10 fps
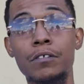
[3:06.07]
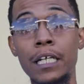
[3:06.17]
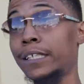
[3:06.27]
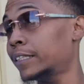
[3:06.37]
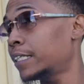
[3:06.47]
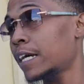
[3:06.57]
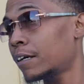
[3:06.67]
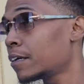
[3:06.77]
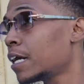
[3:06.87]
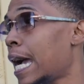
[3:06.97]
He's there.
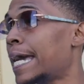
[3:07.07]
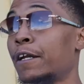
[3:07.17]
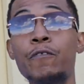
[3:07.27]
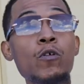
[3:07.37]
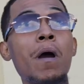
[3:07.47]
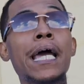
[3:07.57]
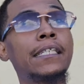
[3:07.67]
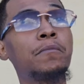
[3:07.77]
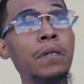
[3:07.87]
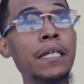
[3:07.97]
And if you
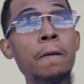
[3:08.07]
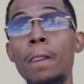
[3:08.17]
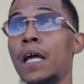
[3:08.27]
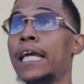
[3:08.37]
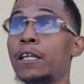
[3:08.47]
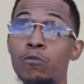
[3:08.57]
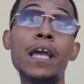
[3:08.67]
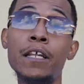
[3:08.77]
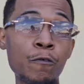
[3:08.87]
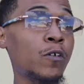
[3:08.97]
ask me, he
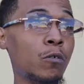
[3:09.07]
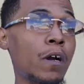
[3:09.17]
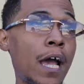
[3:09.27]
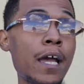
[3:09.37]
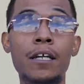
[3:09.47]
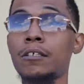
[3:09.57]
ready for the rack.